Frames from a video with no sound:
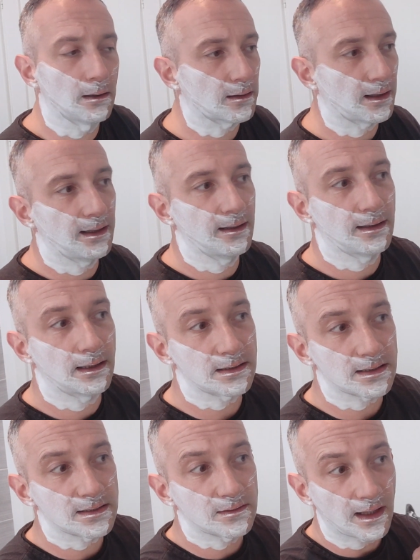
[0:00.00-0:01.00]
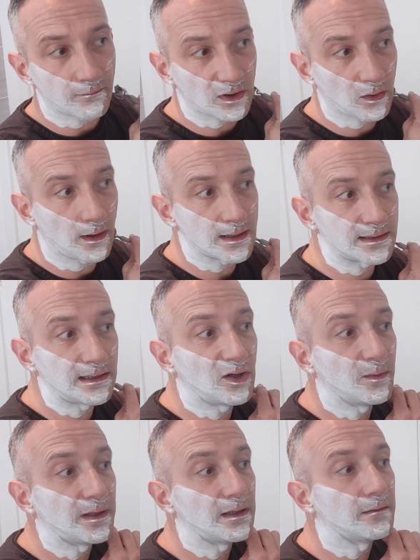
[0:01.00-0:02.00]
Okay, and that requires a
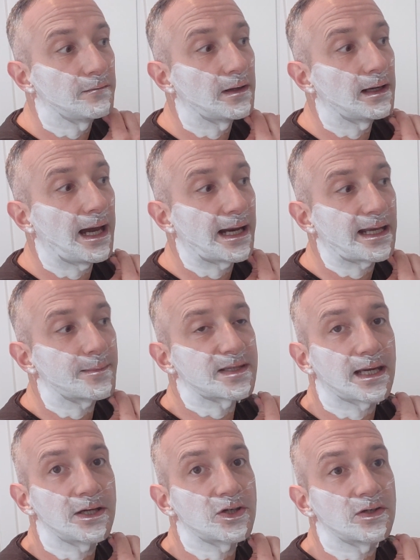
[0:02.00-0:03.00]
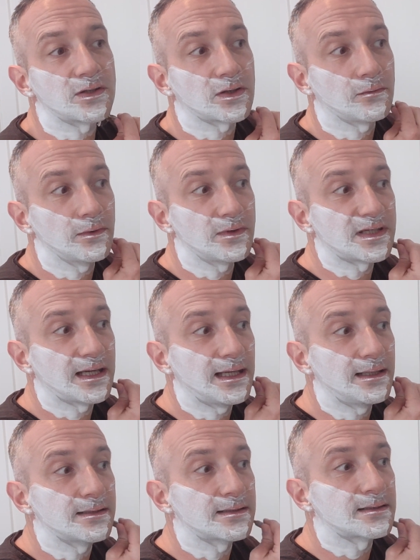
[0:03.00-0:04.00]
little bit of adaptation to
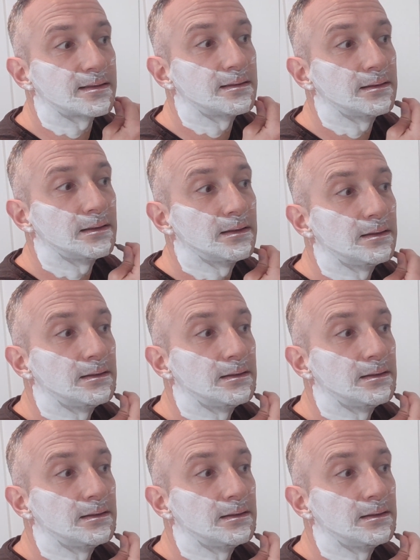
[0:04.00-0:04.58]
routines.